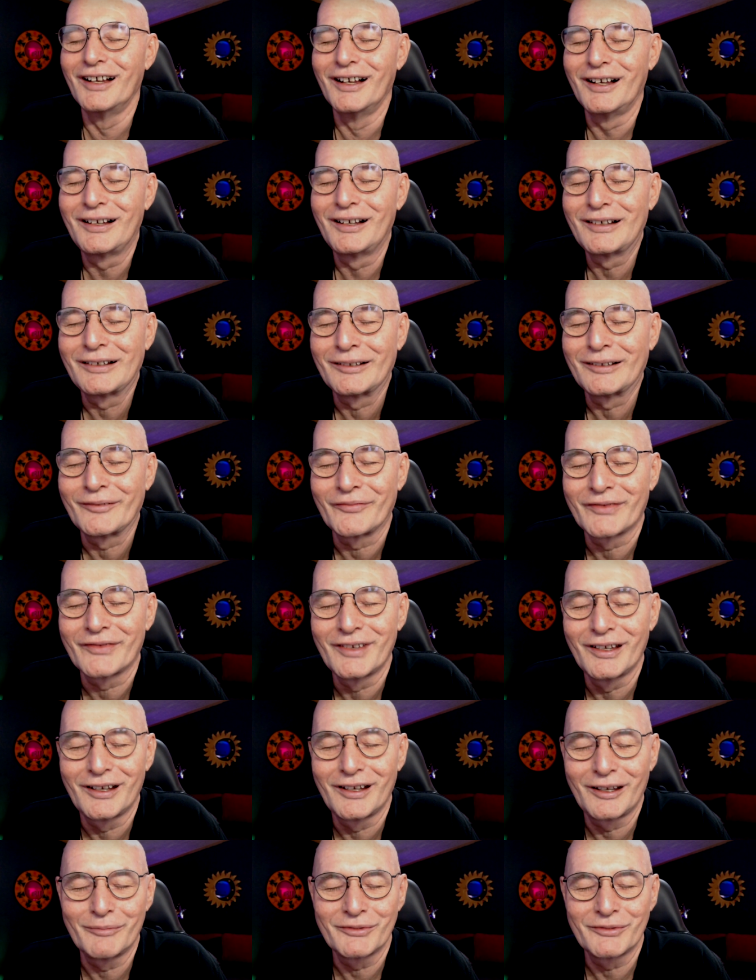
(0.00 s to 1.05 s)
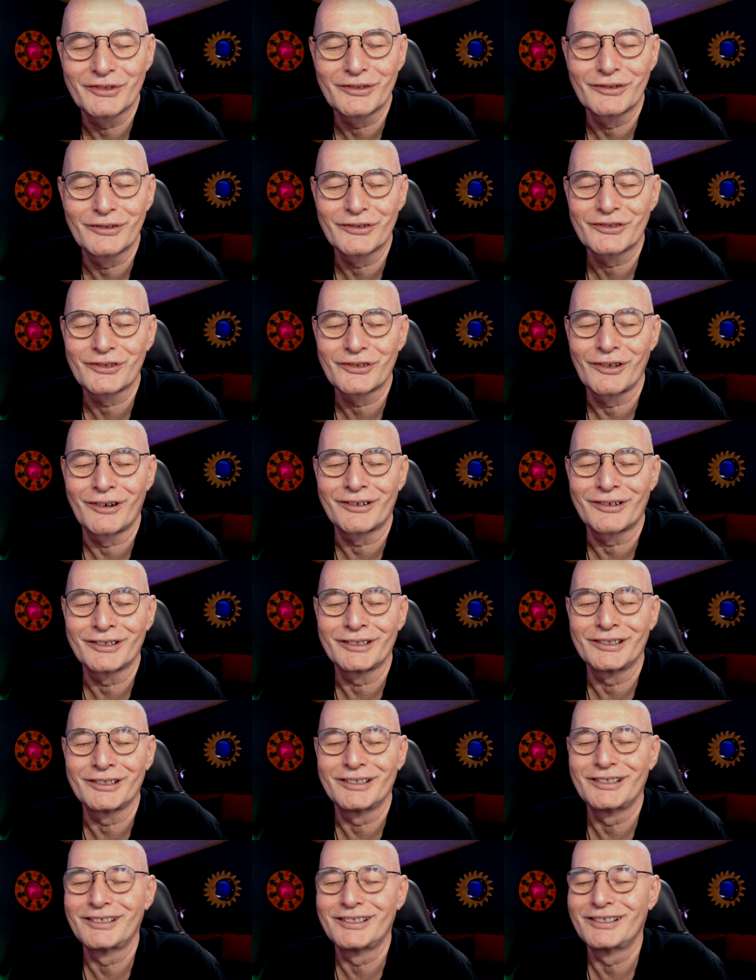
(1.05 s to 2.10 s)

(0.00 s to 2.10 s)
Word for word: Ah, uh, I'm so sorry.